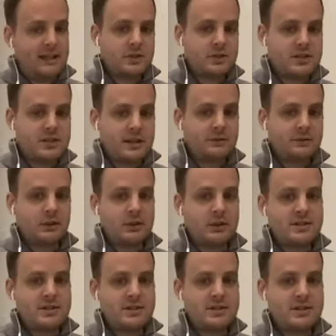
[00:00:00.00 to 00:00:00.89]
experience
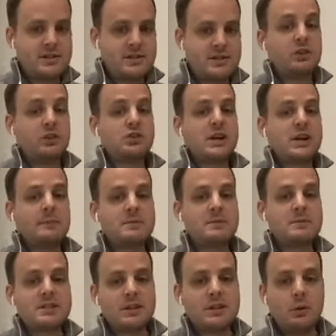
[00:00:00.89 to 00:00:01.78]
suffer because it's going to make your
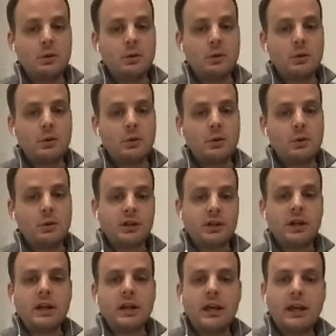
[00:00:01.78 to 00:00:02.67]
job so much
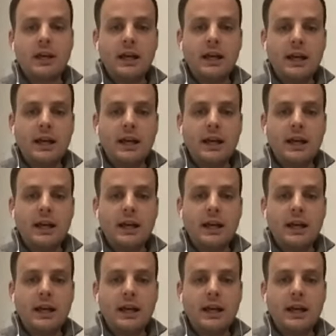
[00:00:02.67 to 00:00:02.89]
harder